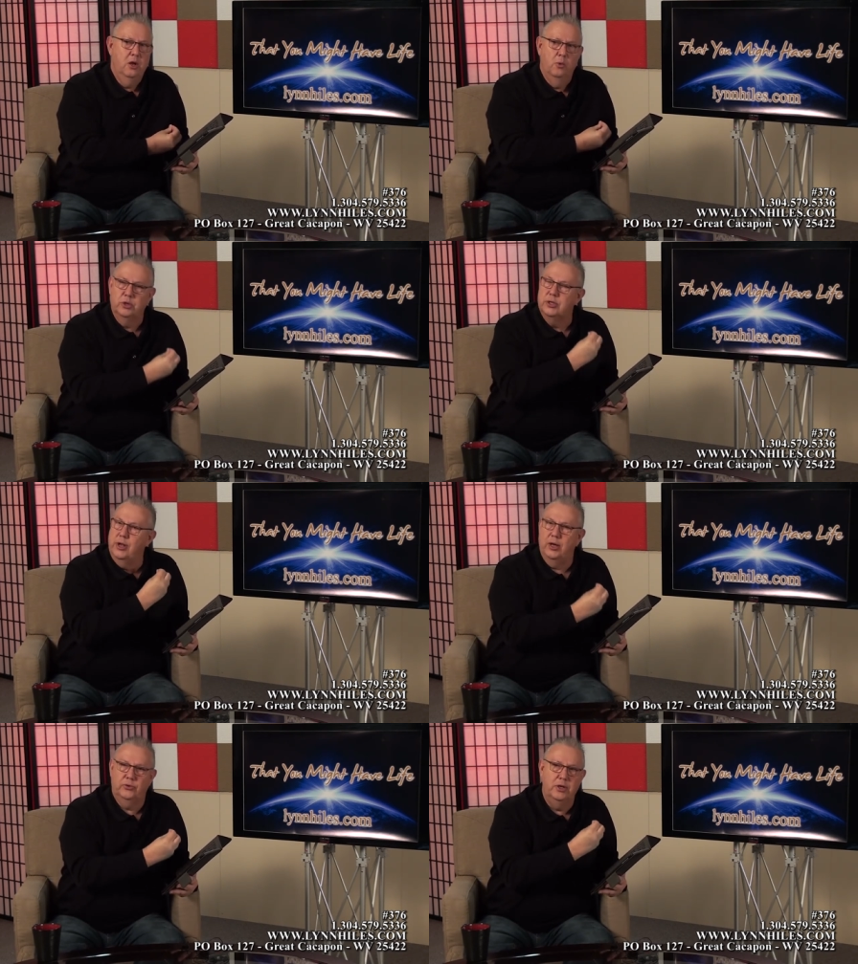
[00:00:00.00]
was
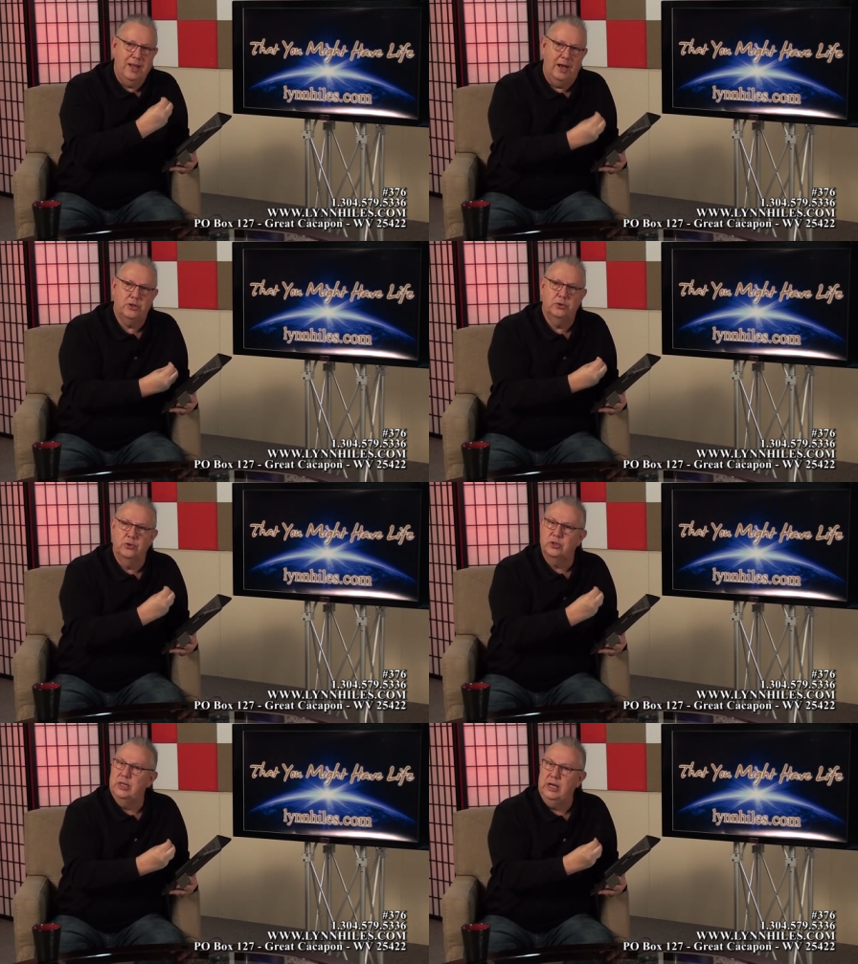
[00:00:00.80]
not the
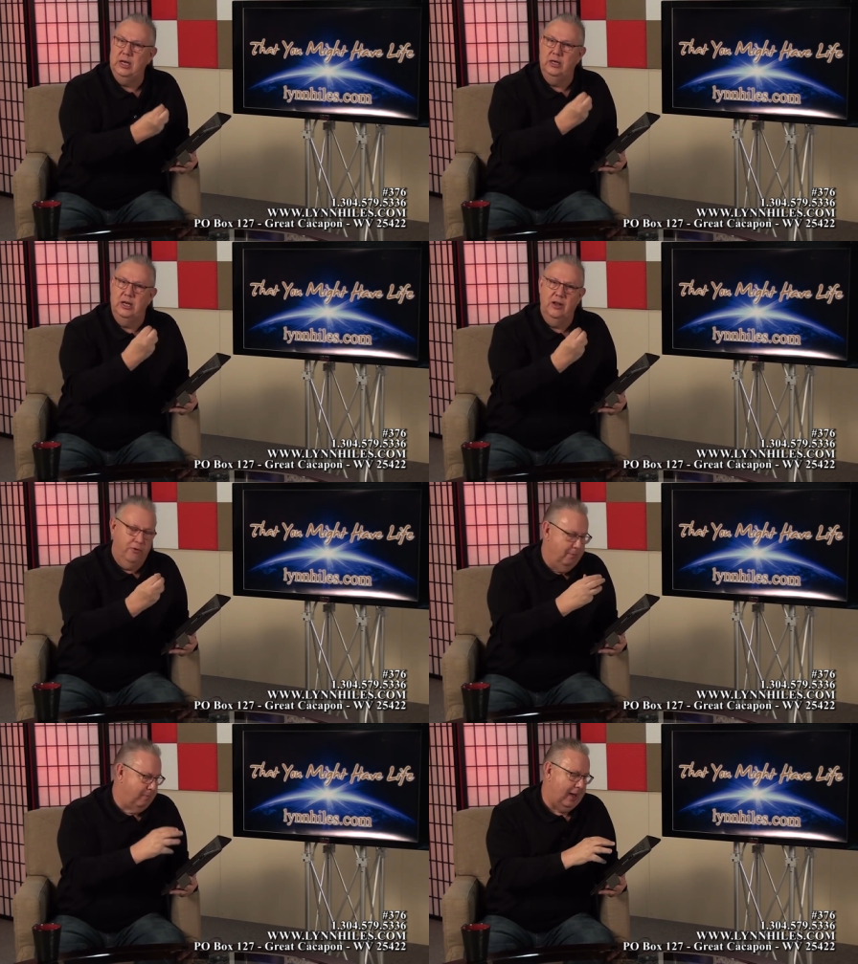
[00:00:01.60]
natural seed
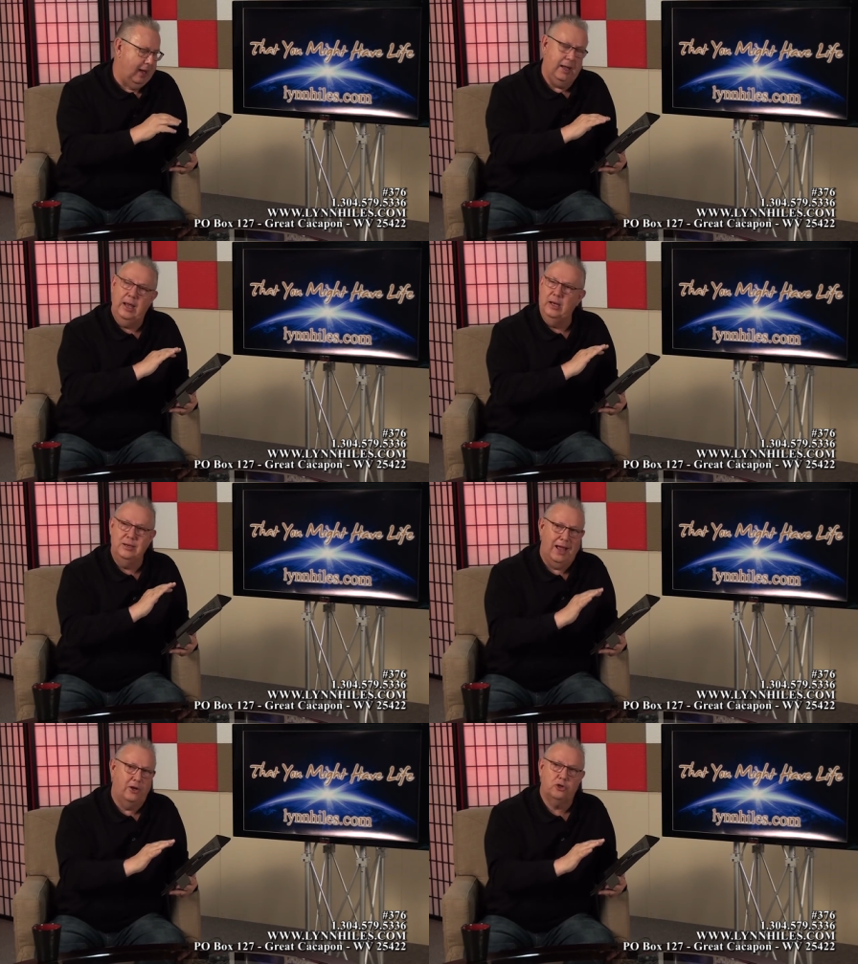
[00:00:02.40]
given by a
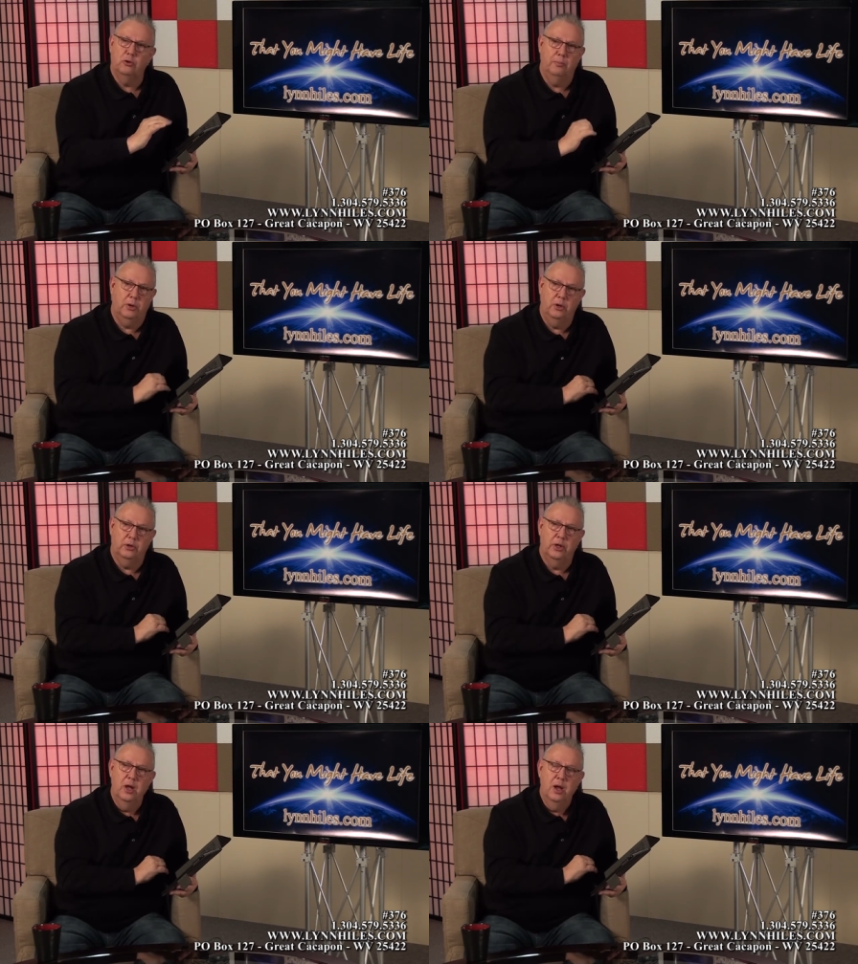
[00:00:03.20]
natural birth,